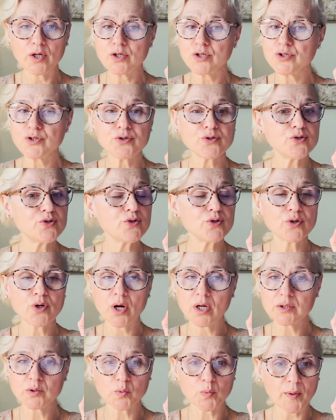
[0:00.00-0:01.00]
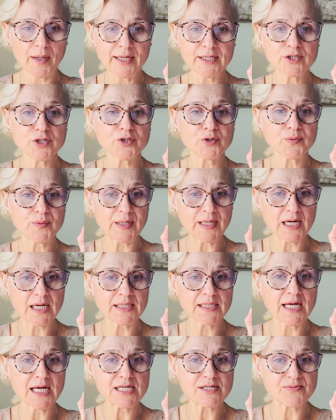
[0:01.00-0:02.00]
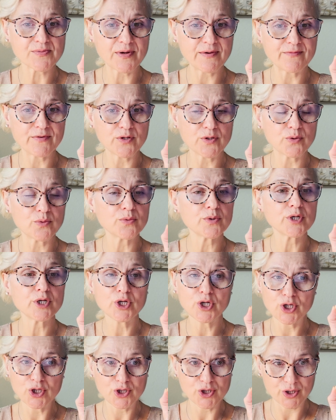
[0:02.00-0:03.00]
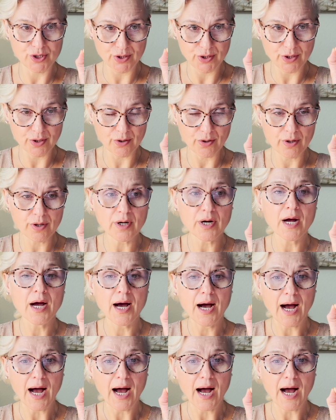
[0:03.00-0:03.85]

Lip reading: You do not wait to recognize revenue each year